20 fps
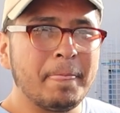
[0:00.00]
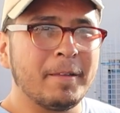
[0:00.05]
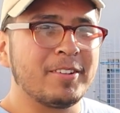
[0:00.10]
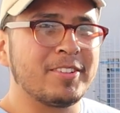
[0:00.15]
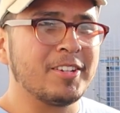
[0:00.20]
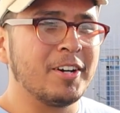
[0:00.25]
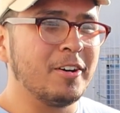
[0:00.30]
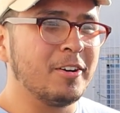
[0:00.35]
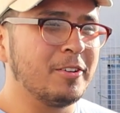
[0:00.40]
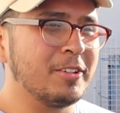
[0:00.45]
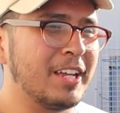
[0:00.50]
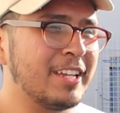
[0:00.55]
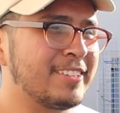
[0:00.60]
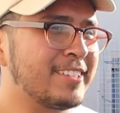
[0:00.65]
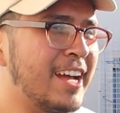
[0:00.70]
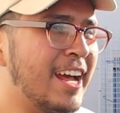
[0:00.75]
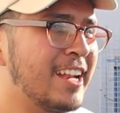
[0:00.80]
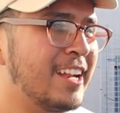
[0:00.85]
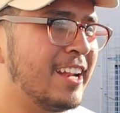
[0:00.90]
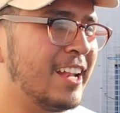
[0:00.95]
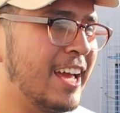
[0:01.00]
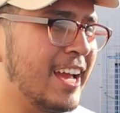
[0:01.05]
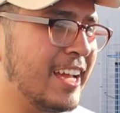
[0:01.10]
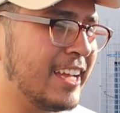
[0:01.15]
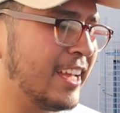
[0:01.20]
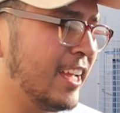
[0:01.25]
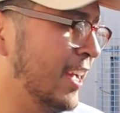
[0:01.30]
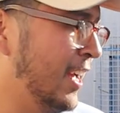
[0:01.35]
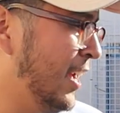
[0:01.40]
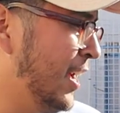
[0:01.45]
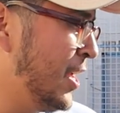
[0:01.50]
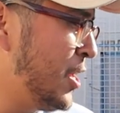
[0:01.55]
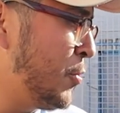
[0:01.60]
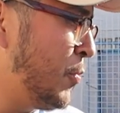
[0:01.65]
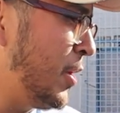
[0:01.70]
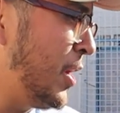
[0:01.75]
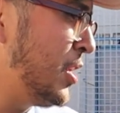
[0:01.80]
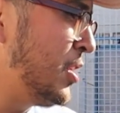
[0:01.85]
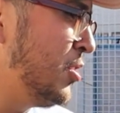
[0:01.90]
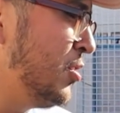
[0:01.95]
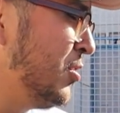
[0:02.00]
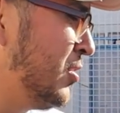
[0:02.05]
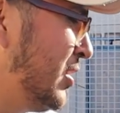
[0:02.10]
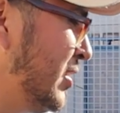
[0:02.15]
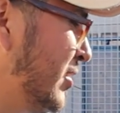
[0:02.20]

so that's kind of like, you want to use